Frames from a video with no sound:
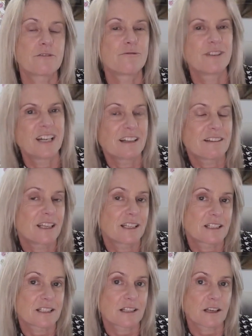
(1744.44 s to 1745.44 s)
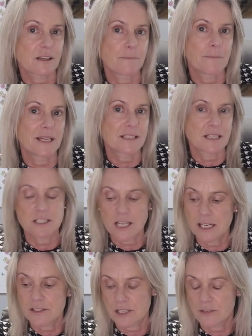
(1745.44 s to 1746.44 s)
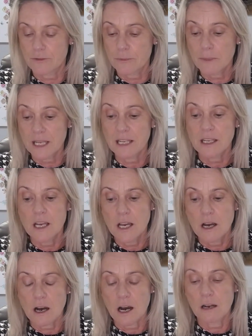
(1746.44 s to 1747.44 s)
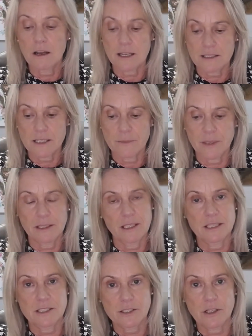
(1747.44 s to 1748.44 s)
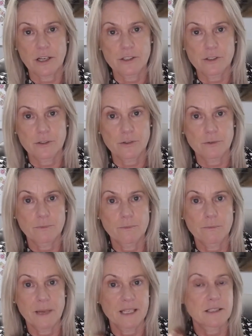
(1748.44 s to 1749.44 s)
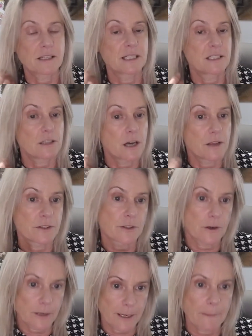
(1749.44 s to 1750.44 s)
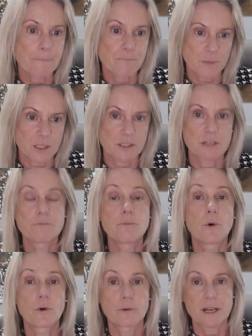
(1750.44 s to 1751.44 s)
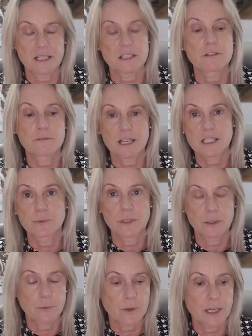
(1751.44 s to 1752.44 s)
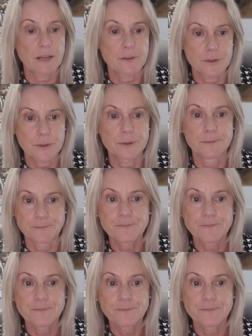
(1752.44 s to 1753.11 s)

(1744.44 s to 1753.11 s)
really think it's like a mentally challenging. For me, I like something that is going to mentally tire the dog out because they're more ready to rest when you walk out the door.